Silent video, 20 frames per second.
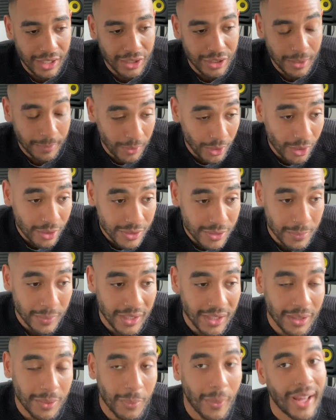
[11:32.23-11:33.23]
To be honest
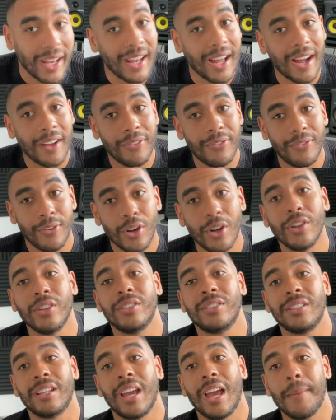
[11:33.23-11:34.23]
with you, when I
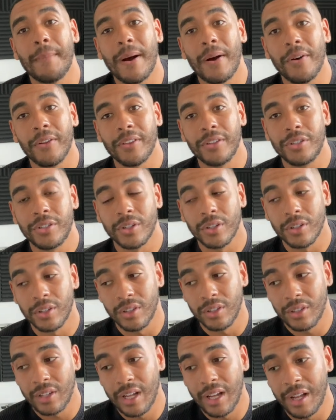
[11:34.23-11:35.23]
first came out of the
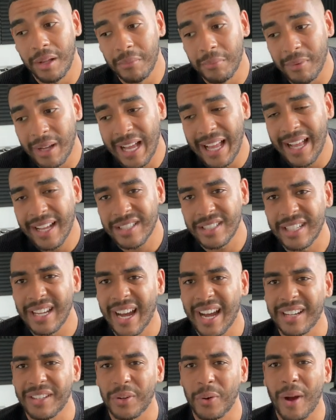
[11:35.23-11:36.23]
show, um, I actually
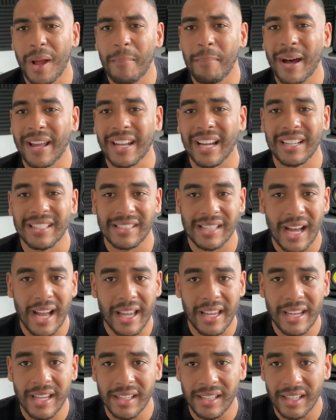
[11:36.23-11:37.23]
had quite bad
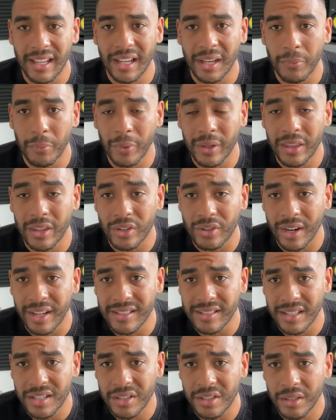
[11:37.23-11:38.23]
anxiety dealing with the
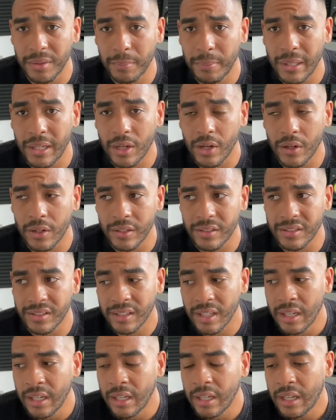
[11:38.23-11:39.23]
transition,
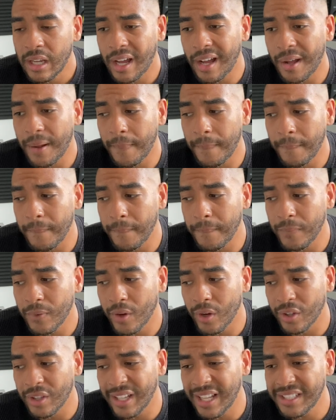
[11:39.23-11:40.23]
because um,
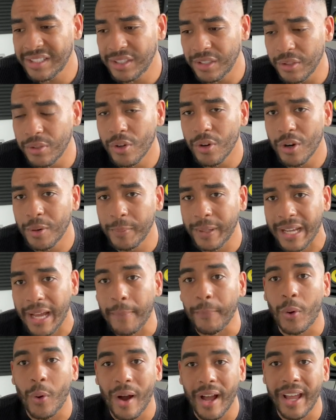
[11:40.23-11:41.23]
unless you know me,
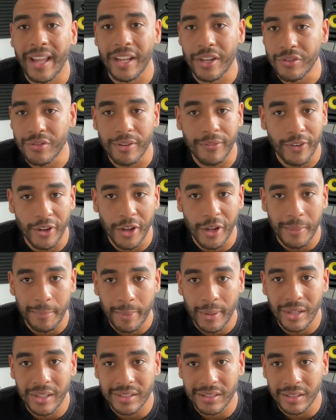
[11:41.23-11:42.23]
I'm quite an introverted
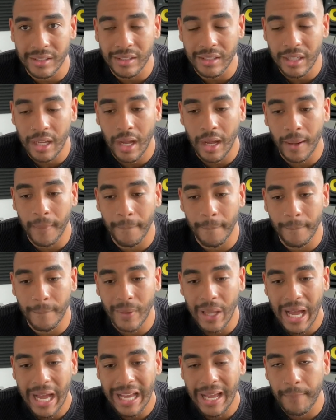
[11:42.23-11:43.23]
person.
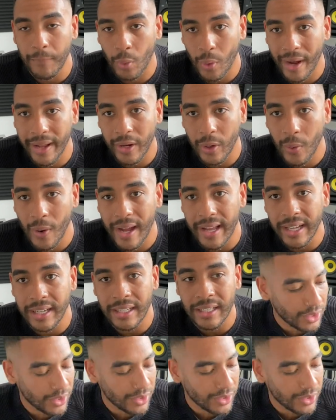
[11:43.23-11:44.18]
Um, I am quite quiet.